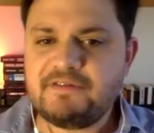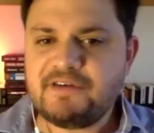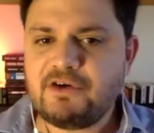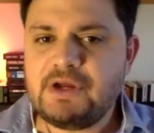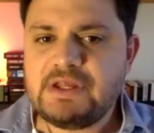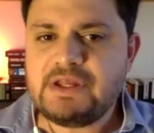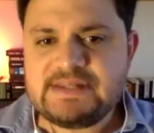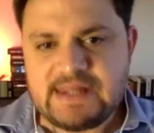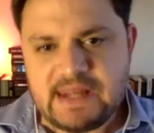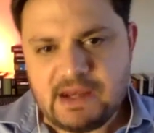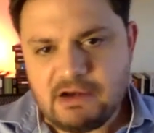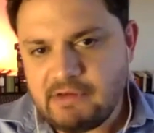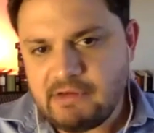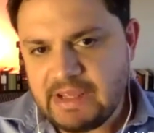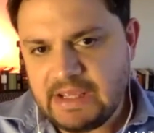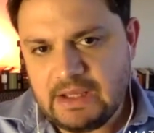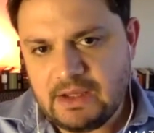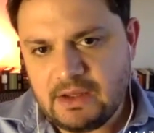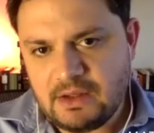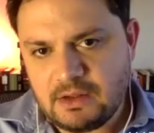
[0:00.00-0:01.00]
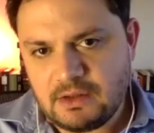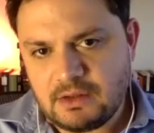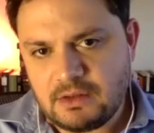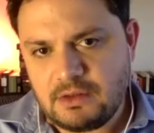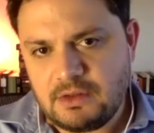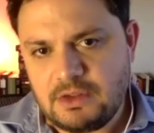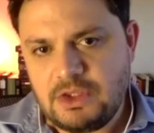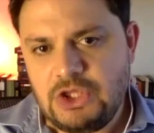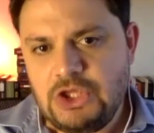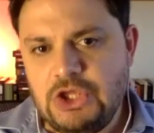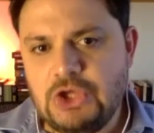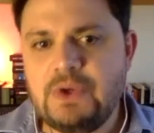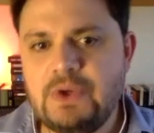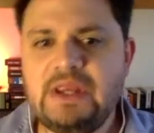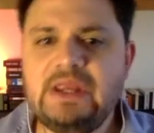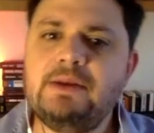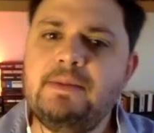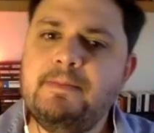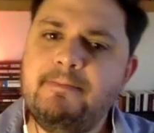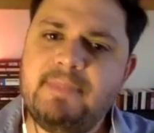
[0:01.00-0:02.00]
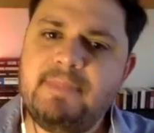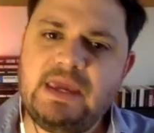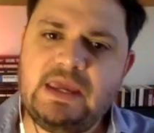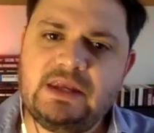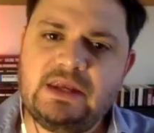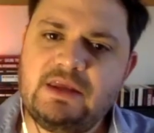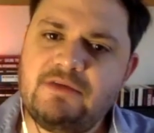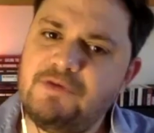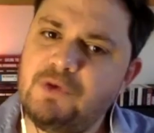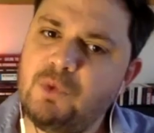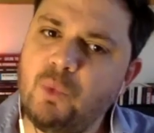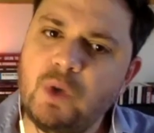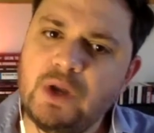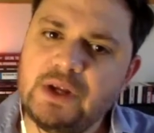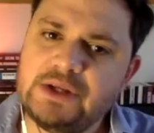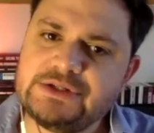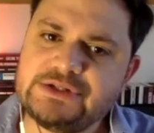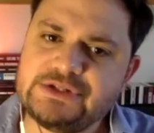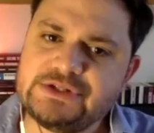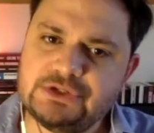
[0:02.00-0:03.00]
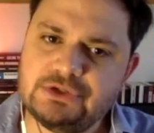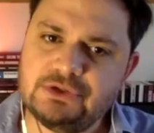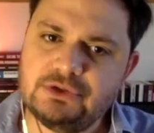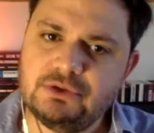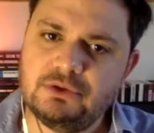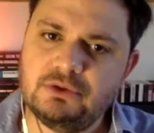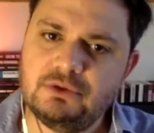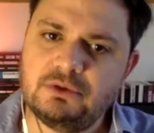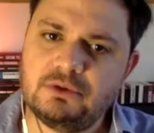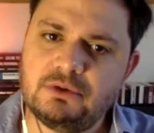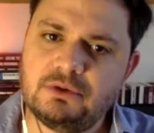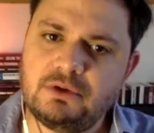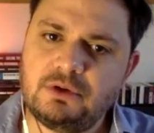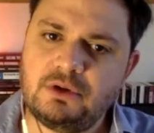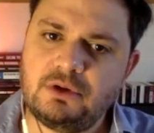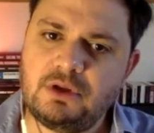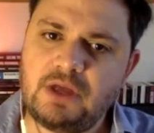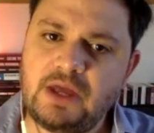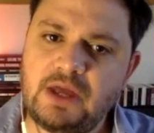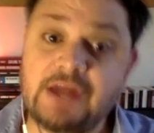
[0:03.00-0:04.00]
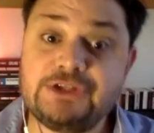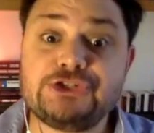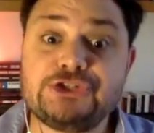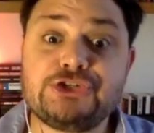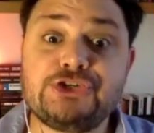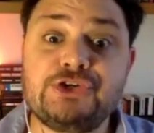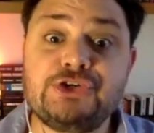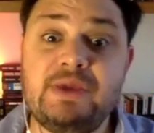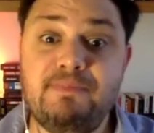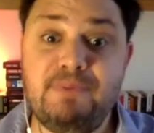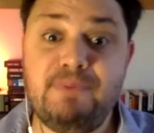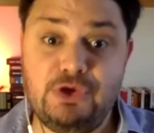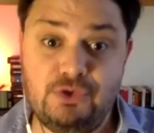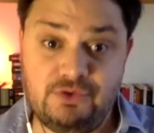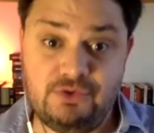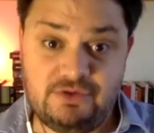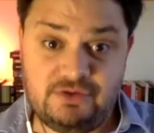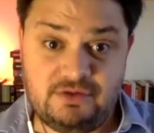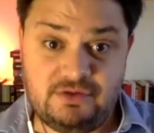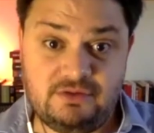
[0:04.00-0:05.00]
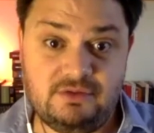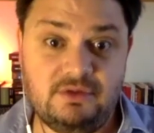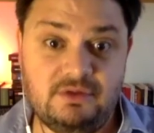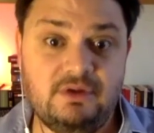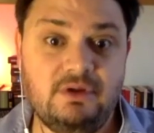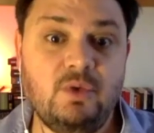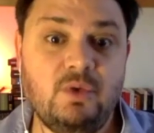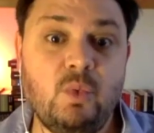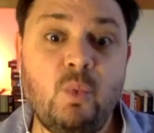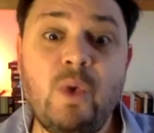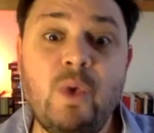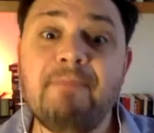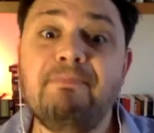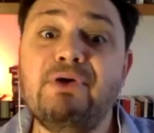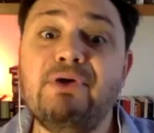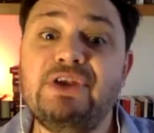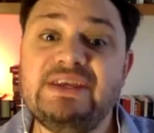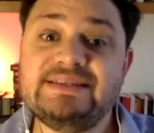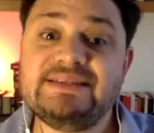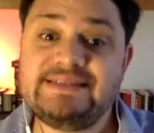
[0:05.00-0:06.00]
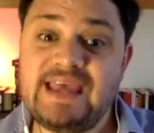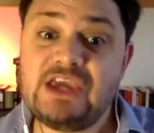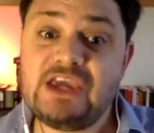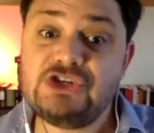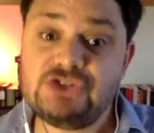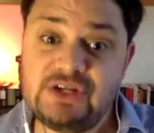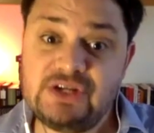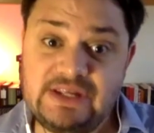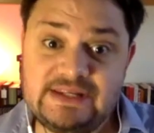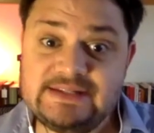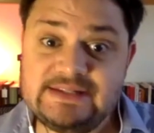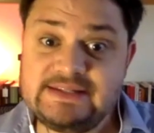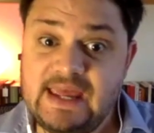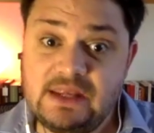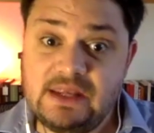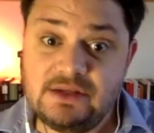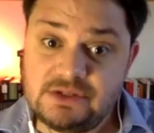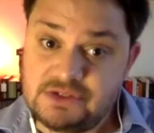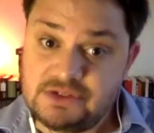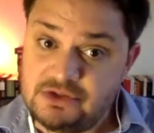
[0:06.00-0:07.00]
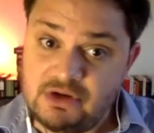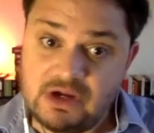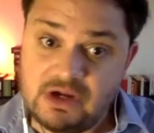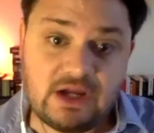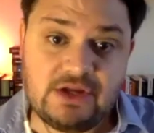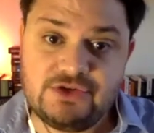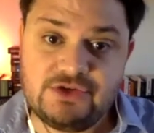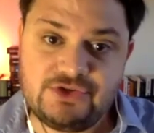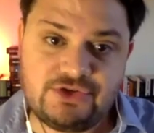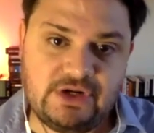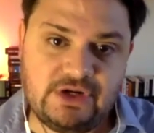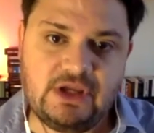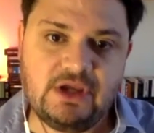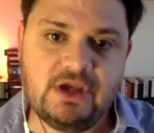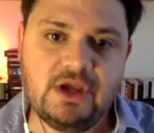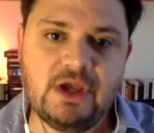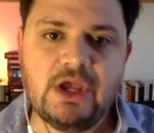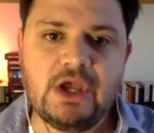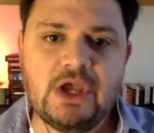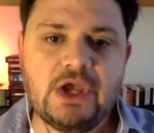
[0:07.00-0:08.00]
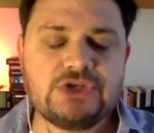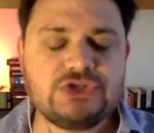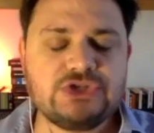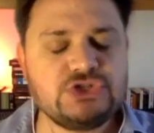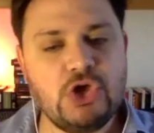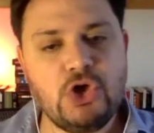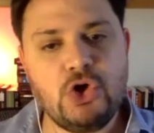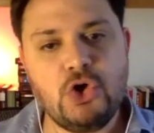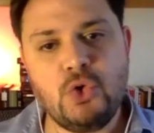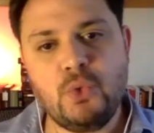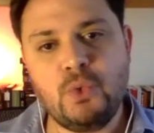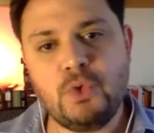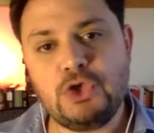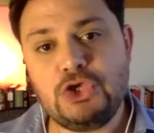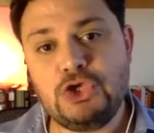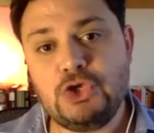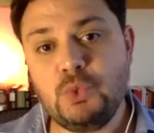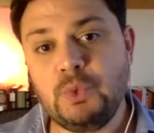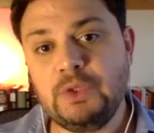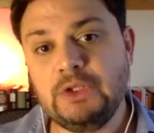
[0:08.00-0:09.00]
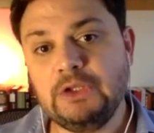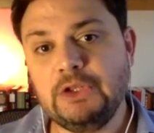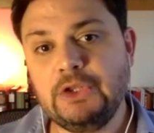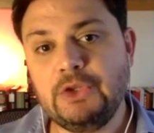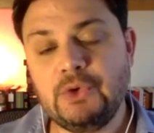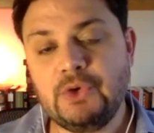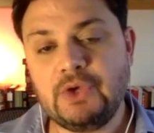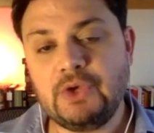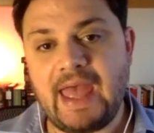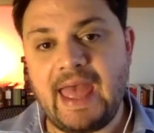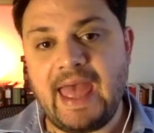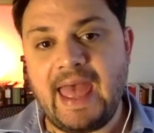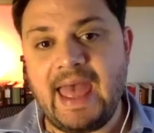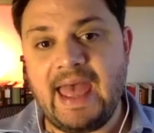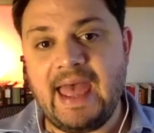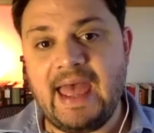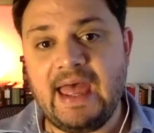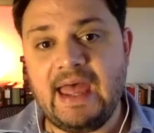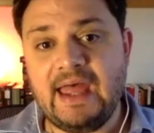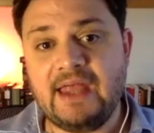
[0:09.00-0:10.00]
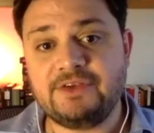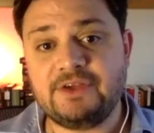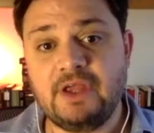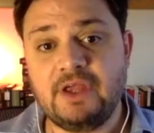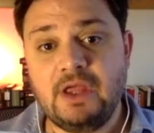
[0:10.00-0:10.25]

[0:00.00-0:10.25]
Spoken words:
criteria you need to meet if you want to attribute weaponization intent to a country. So you will look at